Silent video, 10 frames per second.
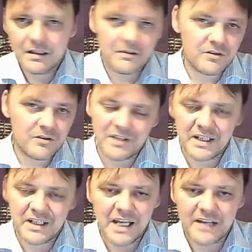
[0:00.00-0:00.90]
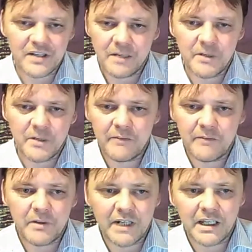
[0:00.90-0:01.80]
It's just the DNC. I mean, they've
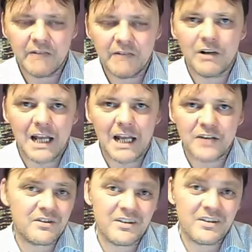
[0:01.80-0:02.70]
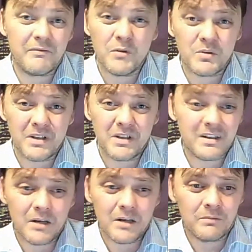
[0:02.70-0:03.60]
been rigging their own elections since the 40s,
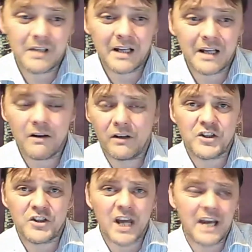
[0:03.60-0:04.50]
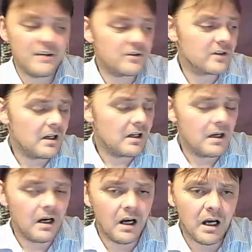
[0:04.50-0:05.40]
so they're not going to change.
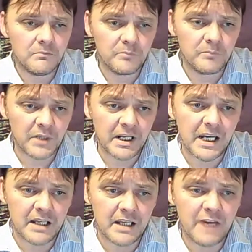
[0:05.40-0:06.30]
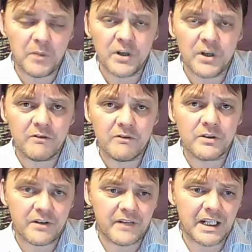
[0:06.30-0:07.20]
But if Bernie
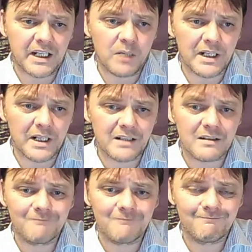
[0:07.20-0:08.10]
runs, I think he wins.